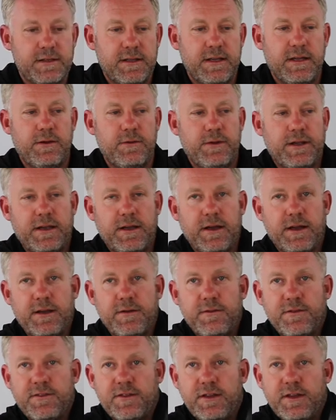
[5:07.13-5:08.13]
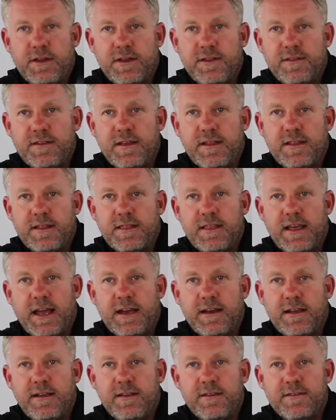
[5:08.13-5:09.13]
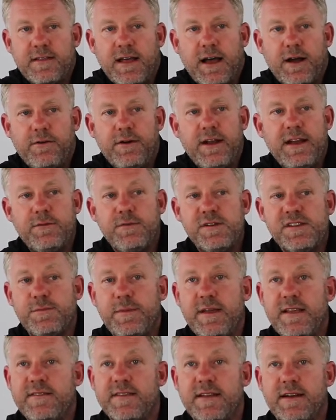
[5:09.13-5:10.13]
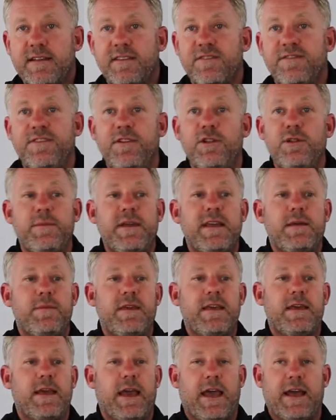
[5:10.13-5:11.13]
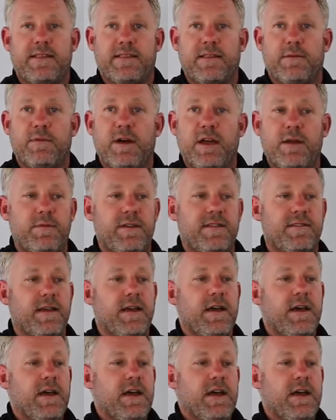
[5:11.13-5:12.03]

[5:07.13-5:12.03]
There we go. So you can see that that is now red, which means that it's filming me at the moment.